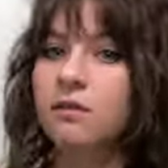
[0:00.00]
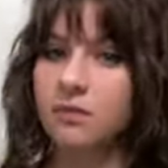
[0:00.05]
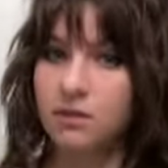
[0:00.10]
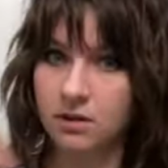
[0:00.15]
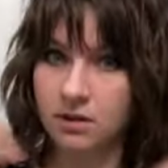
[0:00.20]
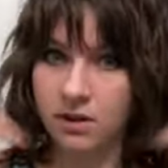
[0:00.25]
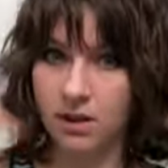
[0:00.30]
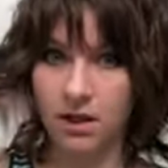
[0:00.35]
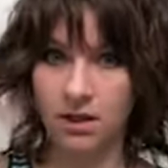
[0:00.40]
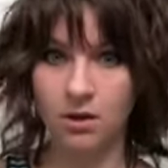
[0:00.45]

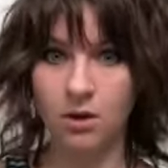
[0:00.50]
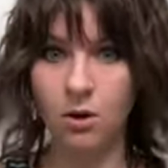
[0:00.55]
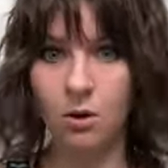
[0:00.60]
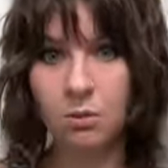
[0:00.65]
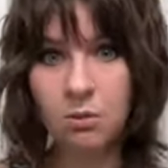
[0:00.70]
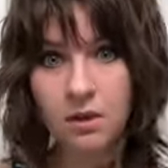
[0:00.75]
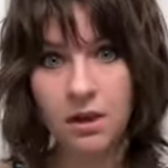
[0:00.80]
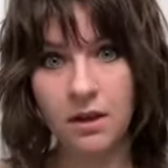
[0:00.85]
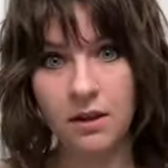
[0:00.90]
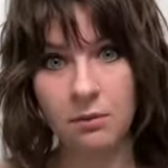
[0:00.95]
just like
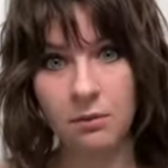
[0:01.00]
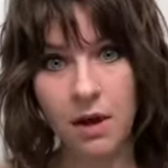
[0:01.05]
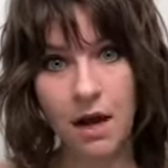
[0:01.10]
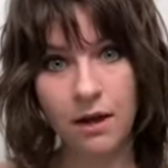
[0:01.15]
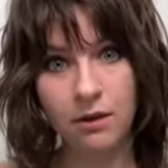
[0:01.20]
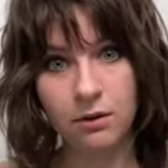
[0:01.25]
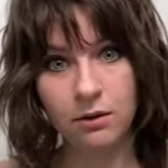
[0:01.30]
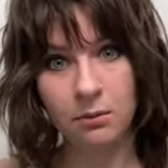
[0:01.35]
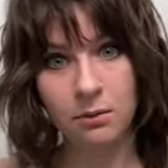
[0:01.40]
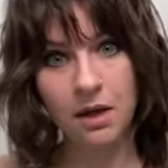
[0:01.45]
opening the
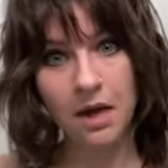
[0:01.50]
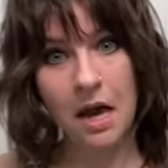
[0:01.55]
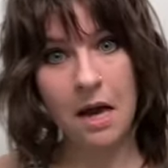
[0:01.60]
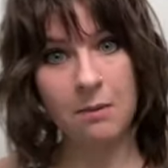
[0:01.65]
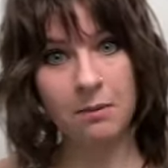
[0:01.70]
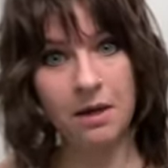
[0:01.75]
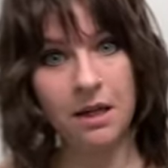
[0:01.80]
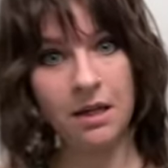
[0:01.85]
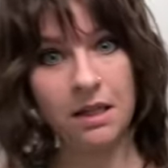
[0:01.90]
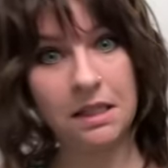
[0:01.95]
bathroom
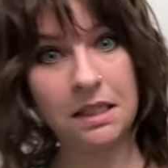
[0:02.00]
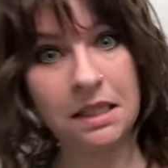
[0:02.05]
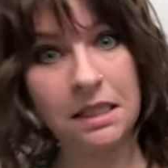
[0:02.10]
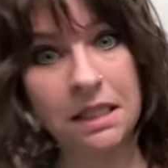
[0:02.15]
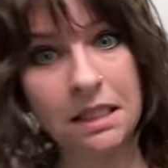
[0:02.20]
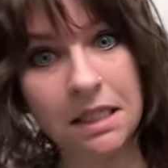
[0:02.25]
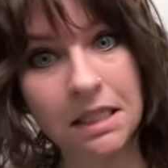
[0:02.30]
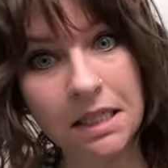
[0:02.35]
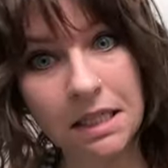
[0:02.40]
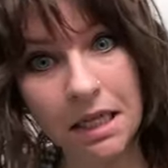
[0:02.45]
cabinet and
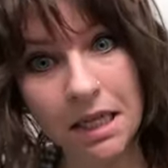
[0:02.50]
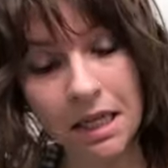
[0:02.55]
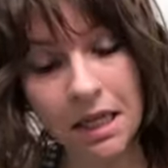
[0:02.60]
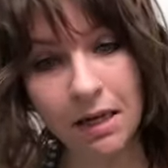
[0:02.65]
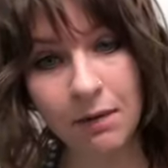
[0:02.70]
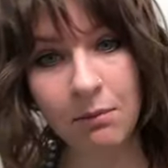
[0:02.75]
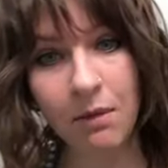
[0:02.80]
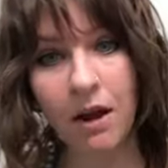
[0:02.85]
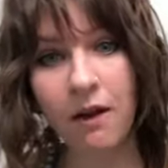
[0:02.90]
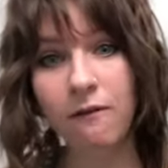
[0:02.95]

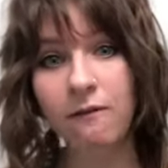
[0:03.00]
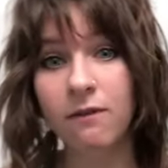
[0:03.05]
sticking my